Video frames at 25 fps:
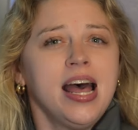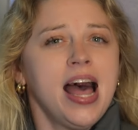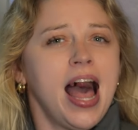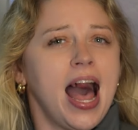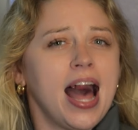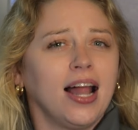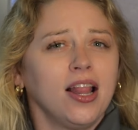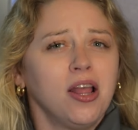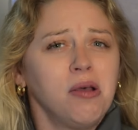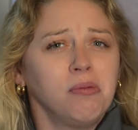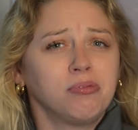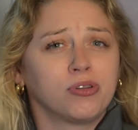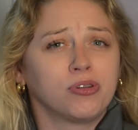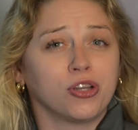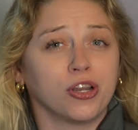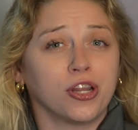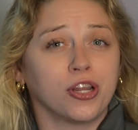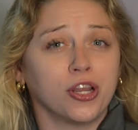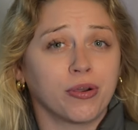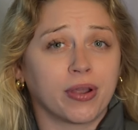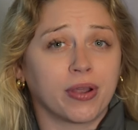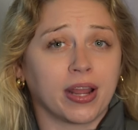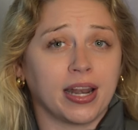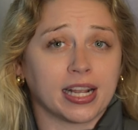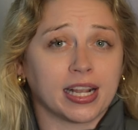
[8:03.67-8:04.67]
LM
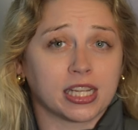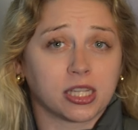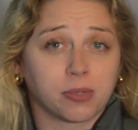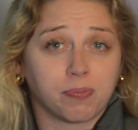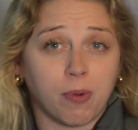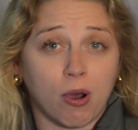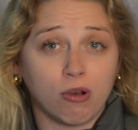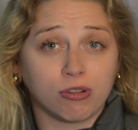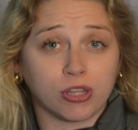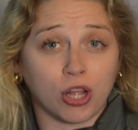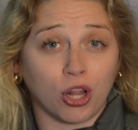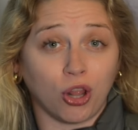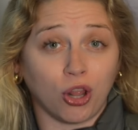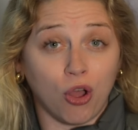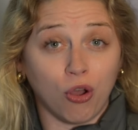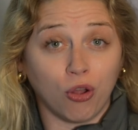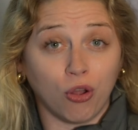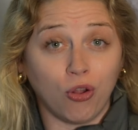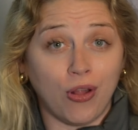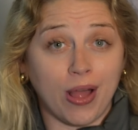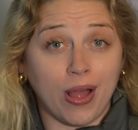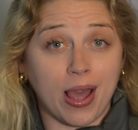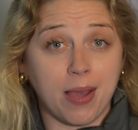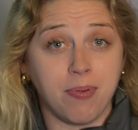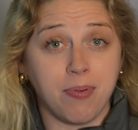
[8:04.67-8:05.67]
Studio can expose a
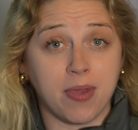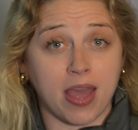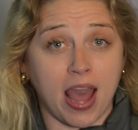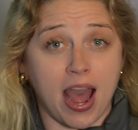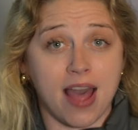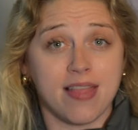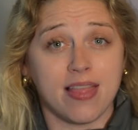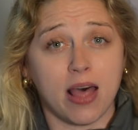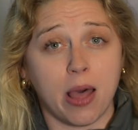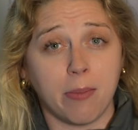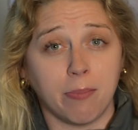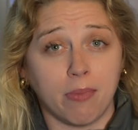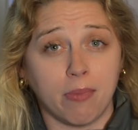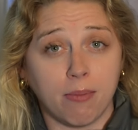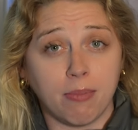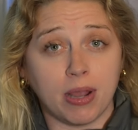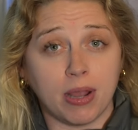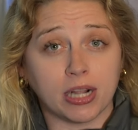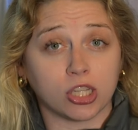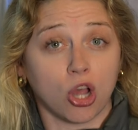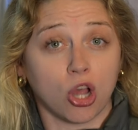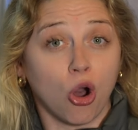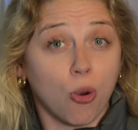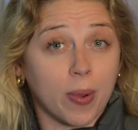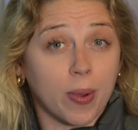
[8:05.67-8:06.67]
local API that
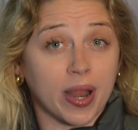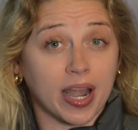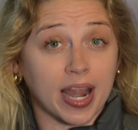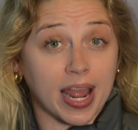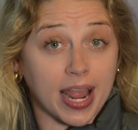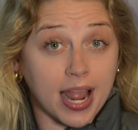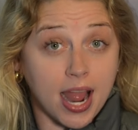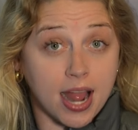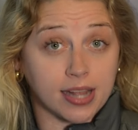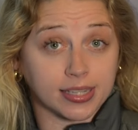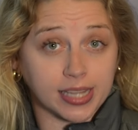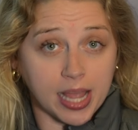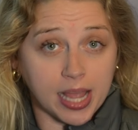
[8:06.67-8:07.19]
mimics OpenAI's